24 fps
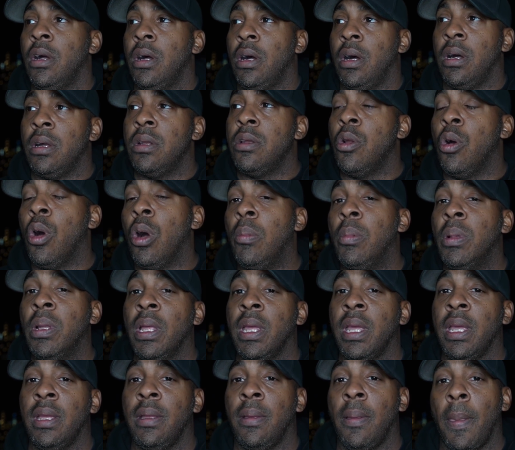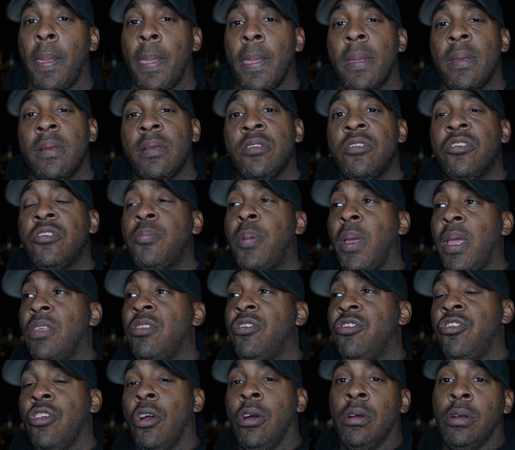Normally, space
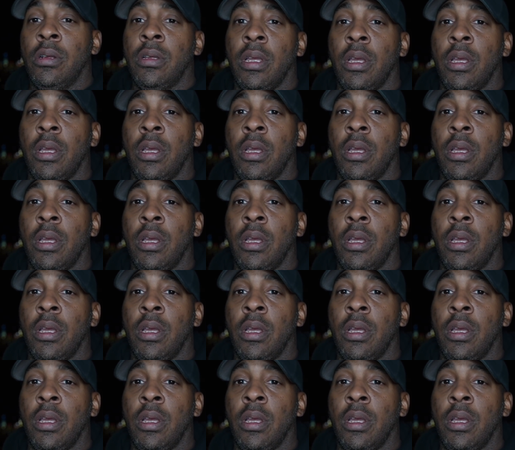junk